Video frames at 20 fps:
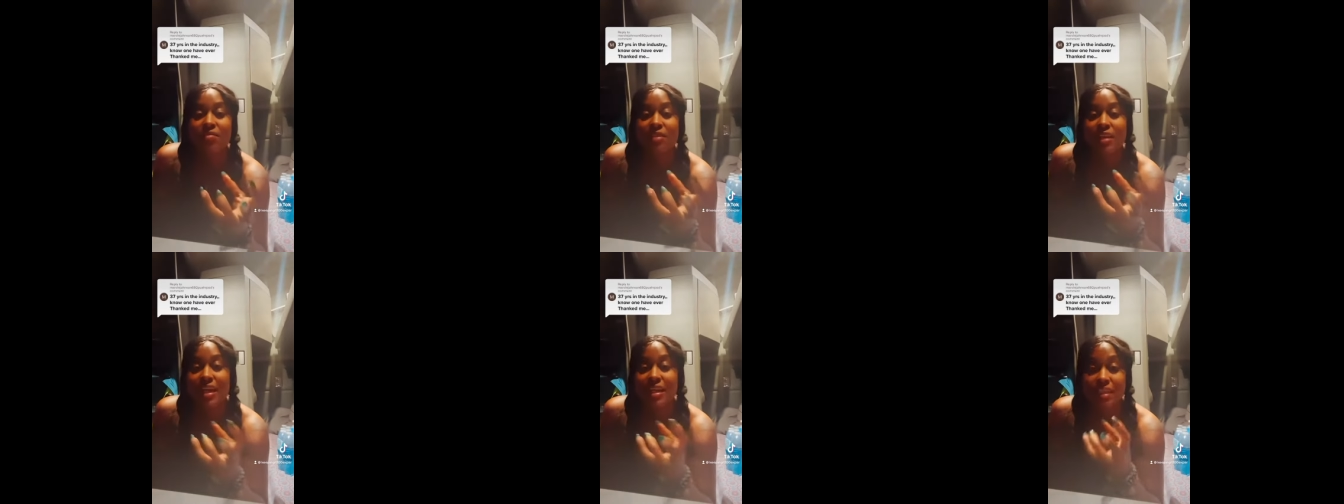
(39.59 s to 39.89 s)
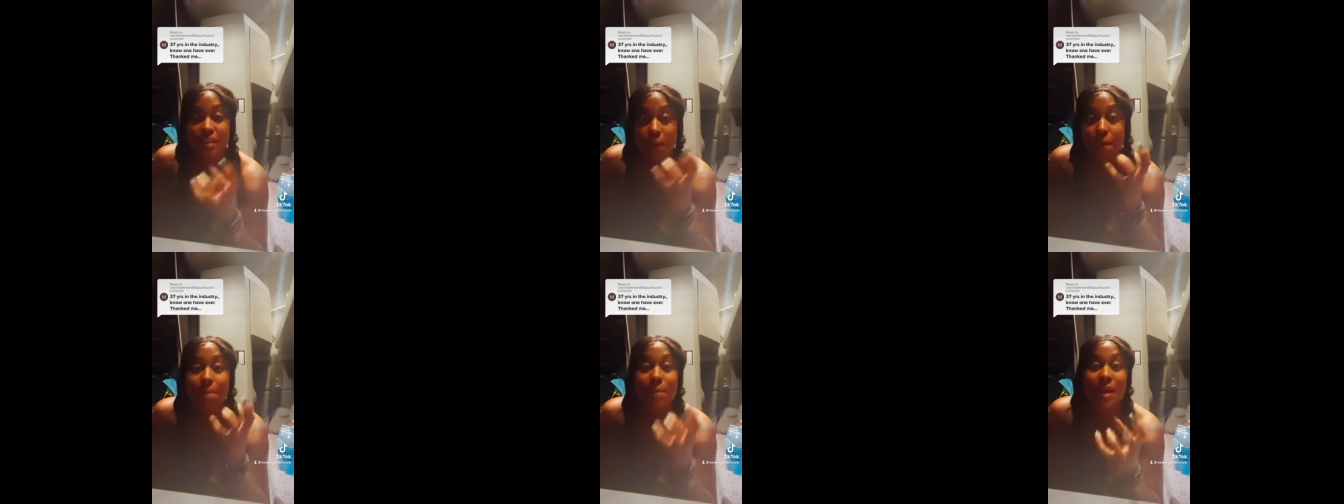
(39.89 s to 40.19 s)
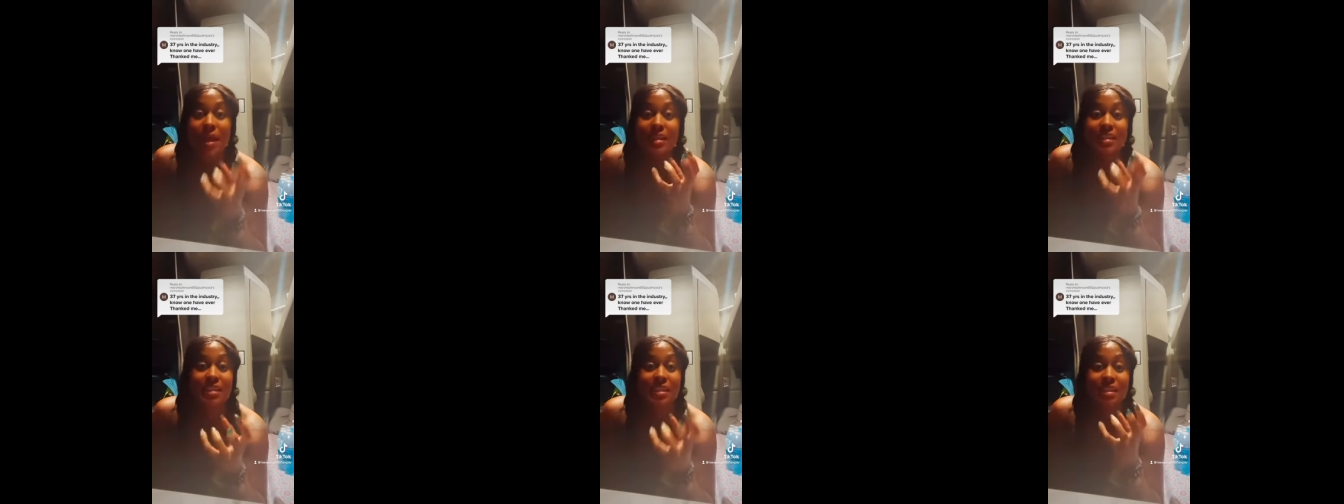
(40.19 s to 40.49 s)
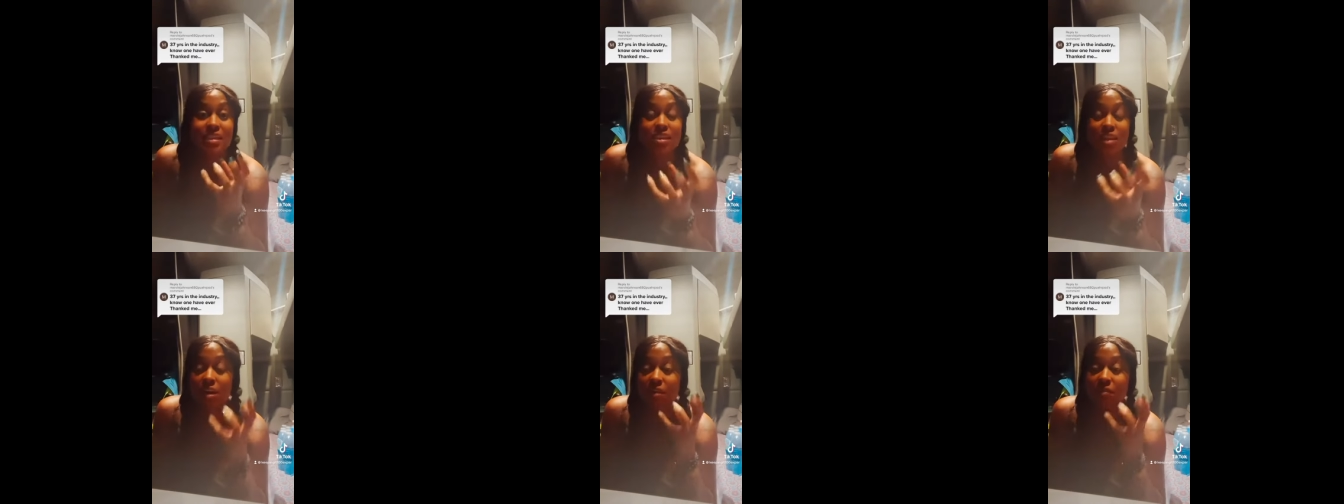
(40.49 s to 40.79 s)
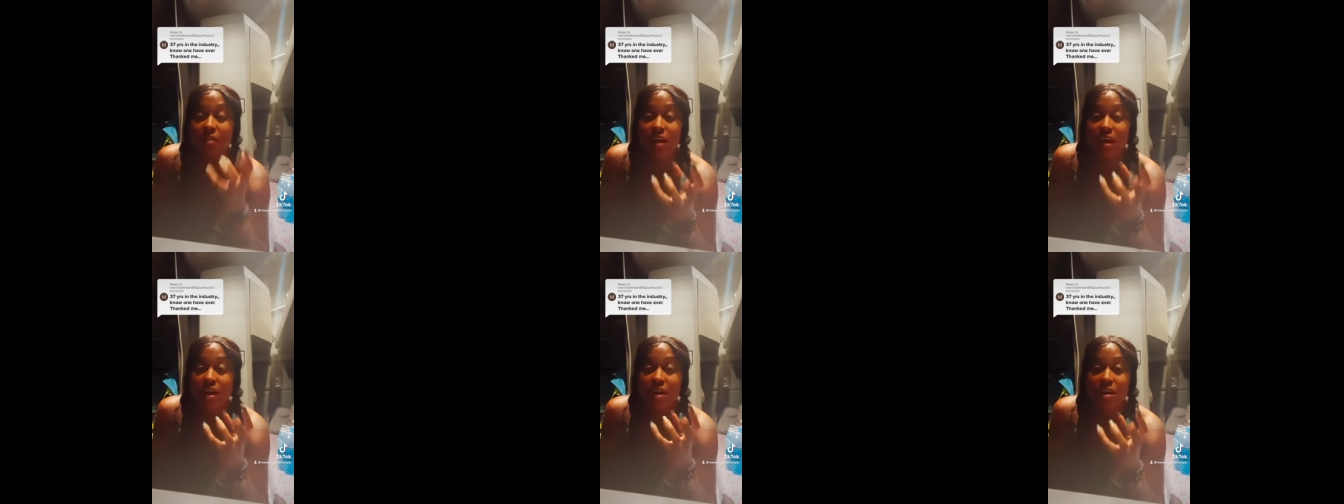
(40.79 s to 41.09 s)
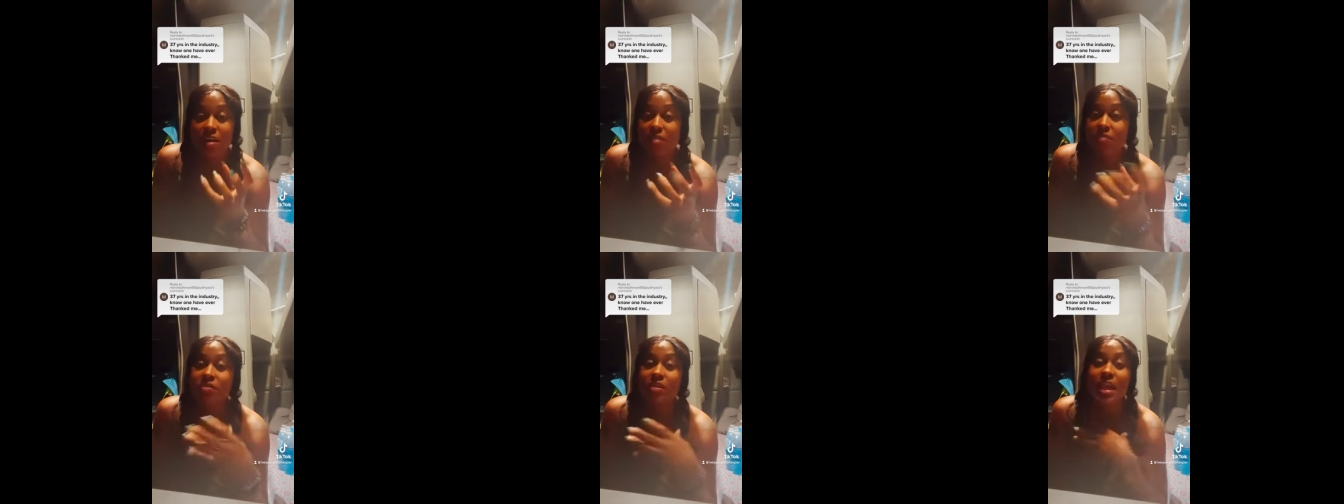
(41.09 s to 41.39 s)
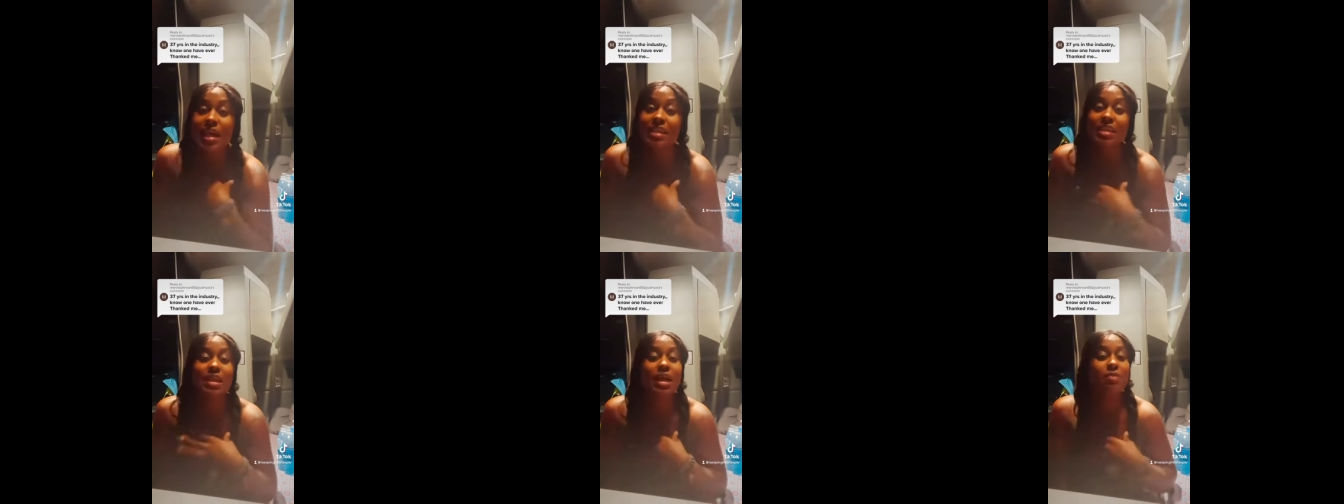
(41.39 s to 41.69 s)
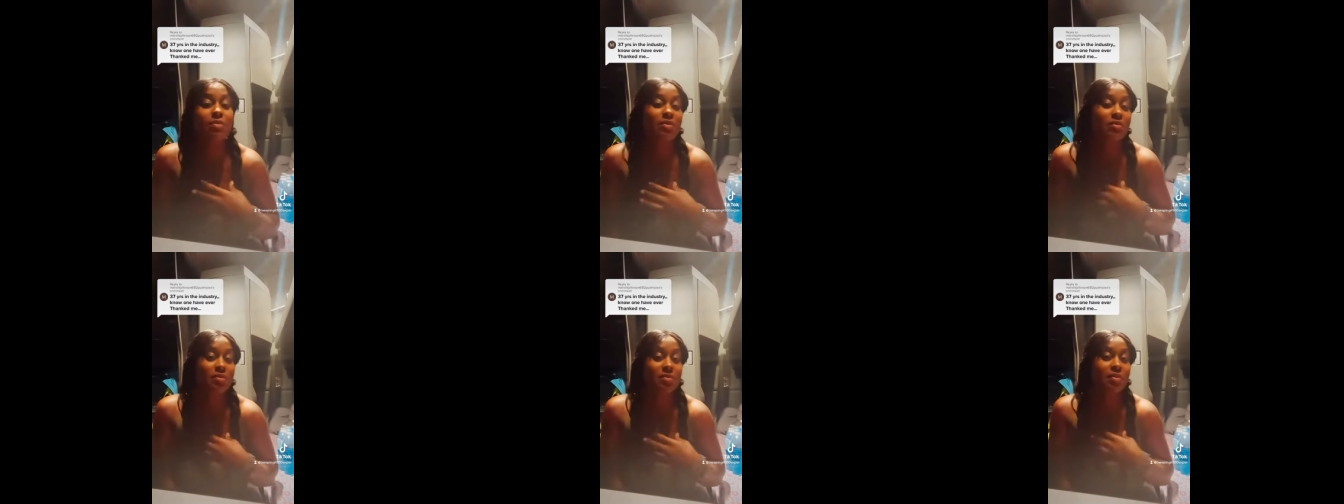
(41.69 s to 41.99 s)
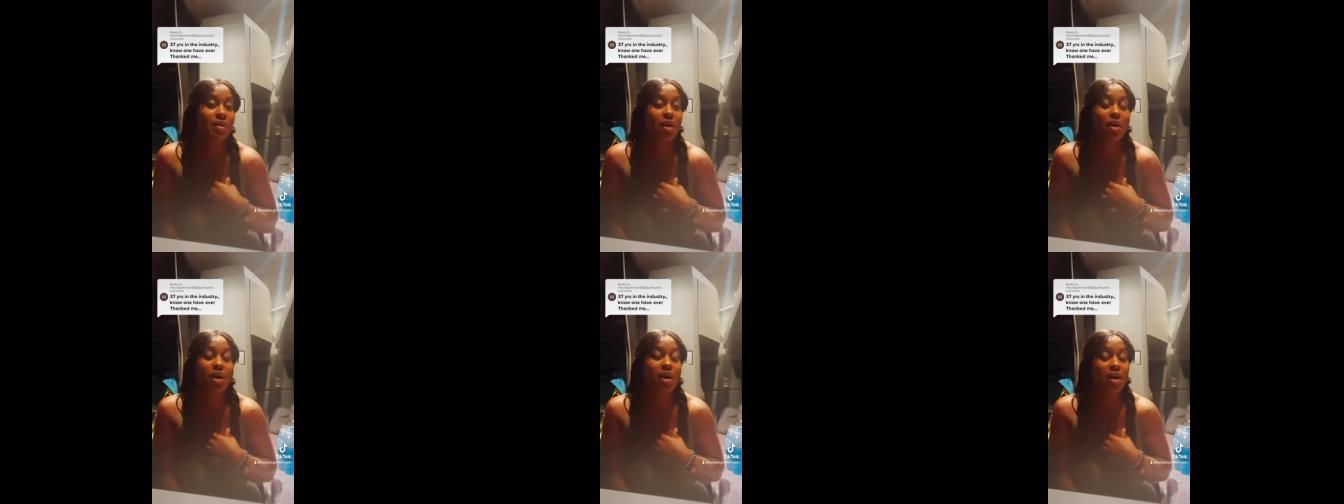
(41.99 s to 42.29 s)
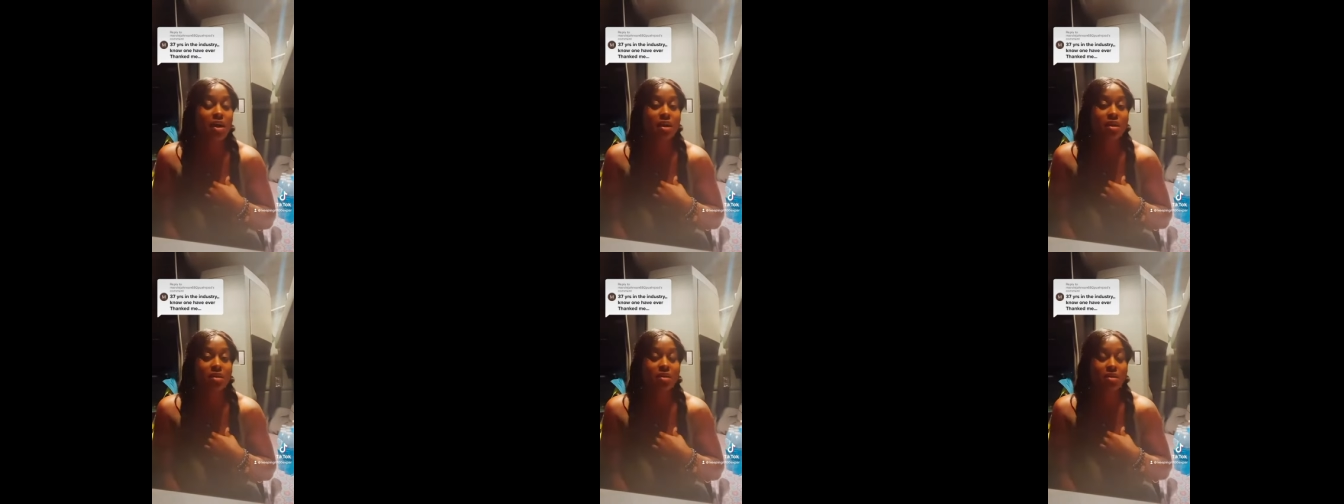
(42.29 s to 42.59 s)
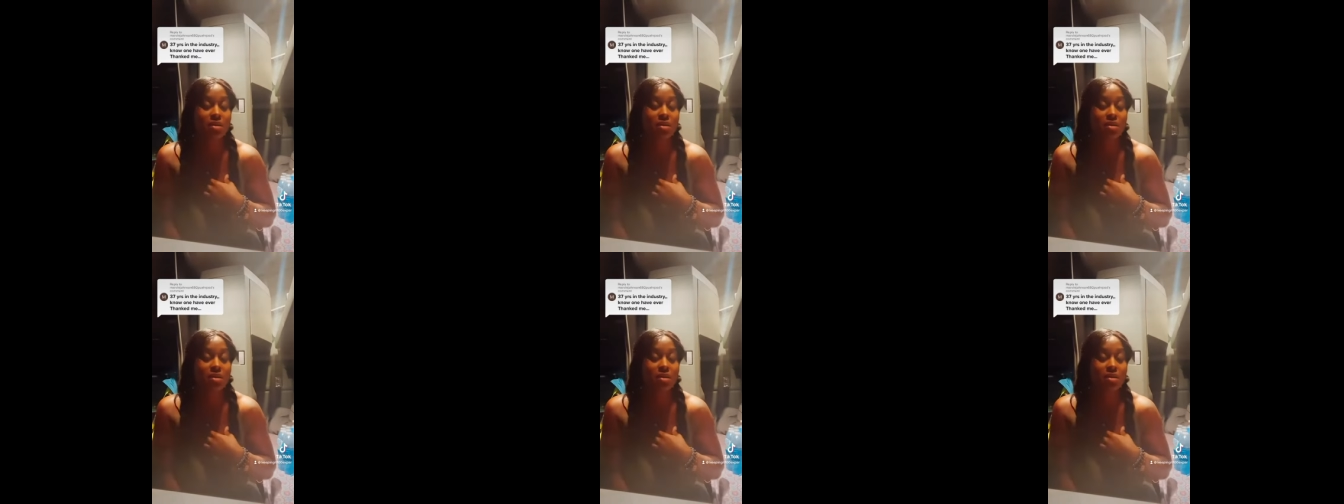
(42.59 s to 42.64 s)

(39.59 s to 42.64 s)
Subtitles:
that's a message of love, that's coming from the heart.